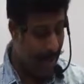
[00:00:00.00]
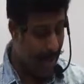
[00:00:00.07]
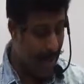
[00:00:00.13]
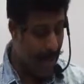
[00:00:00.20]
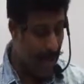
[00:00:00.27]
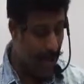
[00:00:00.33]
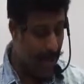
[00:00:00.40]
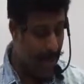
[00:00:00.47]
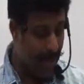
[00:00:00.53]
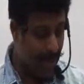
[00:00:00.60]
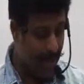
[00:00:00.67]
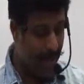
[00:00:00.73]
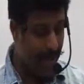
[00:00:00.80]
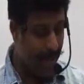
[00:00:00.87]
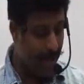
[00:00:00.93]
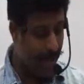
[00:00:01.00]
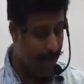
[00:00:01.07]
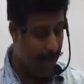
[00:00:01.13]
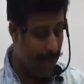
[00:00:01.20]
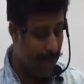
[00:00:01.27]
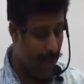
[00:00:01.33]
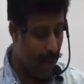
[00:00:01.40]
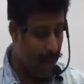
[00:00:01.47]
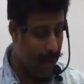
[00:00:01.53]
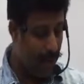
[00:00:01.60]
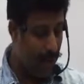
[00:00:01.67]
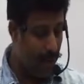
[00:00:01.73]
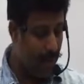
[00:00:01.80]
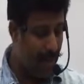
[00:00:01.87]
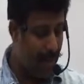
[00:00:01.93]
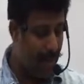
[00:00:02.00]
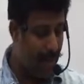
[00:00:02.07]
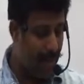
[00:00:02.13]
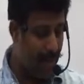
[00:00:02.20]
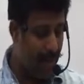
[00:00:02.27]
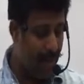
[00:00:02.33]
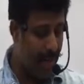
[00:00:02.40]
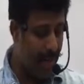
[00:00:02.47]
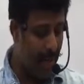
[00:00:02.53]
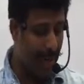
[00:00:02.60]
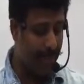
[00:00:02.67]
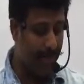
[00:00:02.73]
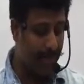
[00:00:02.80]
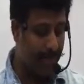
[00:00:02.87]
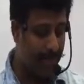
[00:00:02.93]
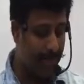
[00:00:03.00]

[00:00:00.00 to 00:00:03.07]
calculated from the numerical data